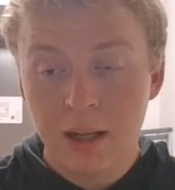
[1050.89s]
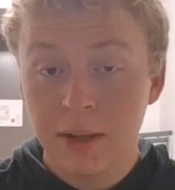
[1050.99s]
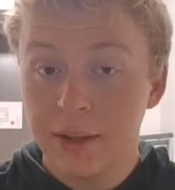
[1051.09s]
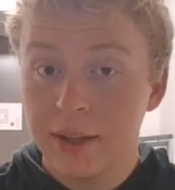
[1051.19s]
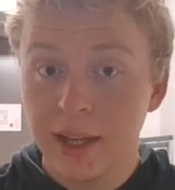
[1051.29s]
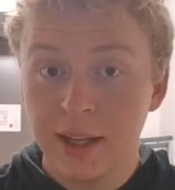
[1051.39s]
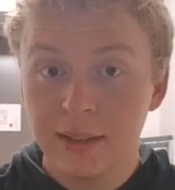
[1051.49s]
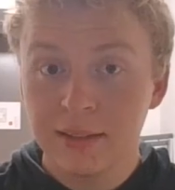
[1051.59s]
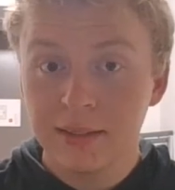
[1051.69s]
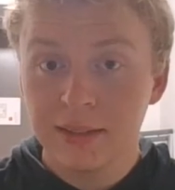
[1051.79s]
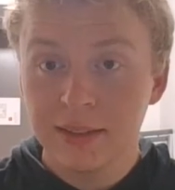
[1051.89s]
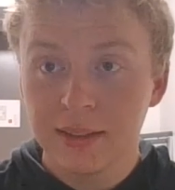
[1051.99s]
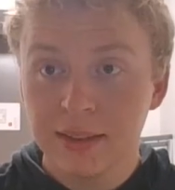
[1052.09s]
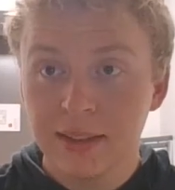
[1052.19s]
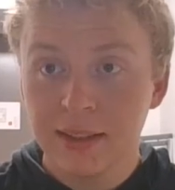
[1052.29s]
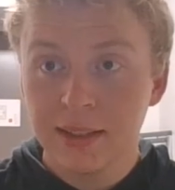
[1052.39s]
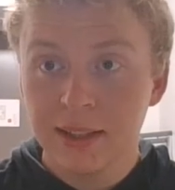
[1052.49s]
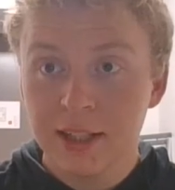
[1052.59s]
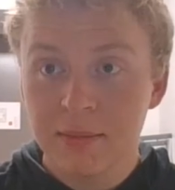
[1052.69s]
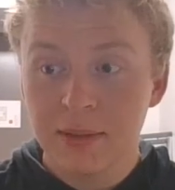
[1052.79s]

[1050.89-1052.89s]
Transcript: Other than that, it's